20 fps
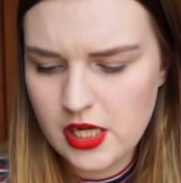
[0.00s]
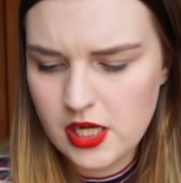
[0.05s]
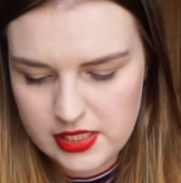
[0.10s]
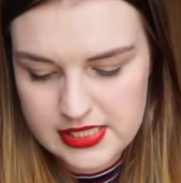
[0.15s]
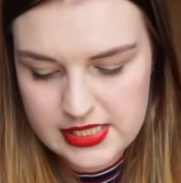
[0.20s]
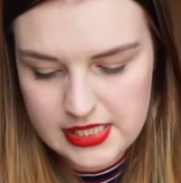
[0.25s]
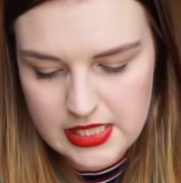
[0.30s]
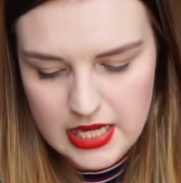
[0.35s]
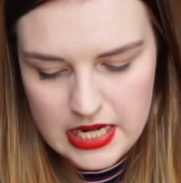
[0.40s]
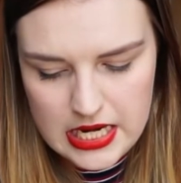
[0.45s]

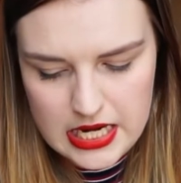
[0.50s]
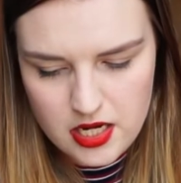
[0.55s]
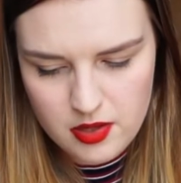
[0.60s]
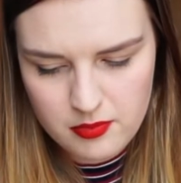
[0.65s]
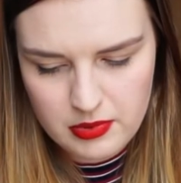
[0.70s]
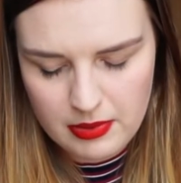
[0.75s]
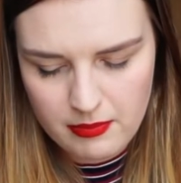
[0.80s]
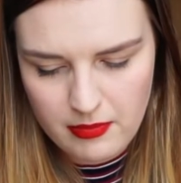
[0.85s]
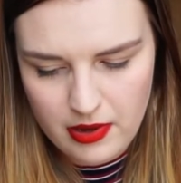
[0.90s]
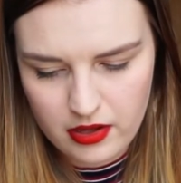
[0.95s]
It's a little
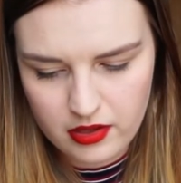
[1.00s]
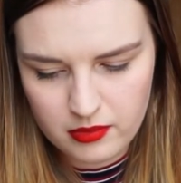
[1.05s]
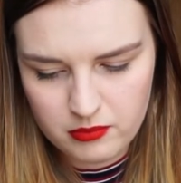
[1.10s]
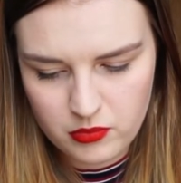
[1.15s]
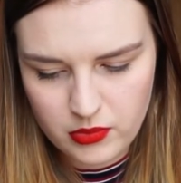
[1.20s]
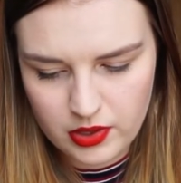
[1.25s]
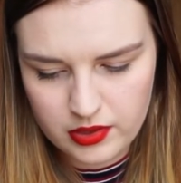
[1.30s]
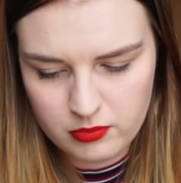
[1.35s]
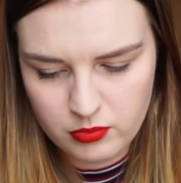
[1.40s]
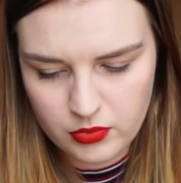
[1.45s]
bit
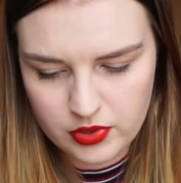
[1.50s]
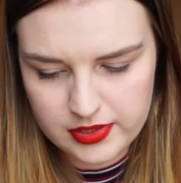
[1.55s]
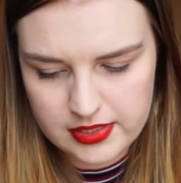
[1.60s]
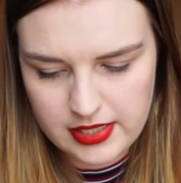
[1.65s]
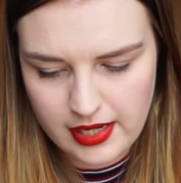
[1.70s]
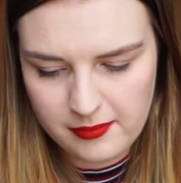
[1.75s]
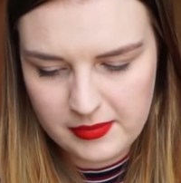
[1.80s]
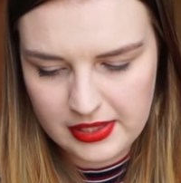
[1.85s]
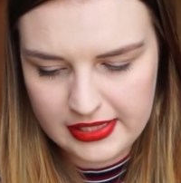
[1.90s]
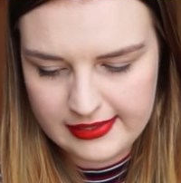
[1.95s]

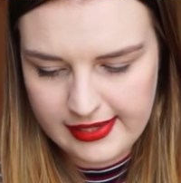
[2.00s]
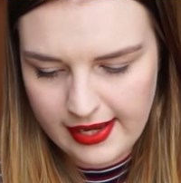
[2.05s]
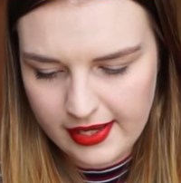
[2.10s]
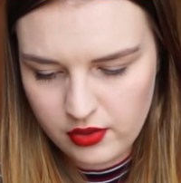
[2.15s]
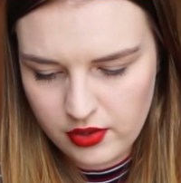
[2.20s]
multimedia.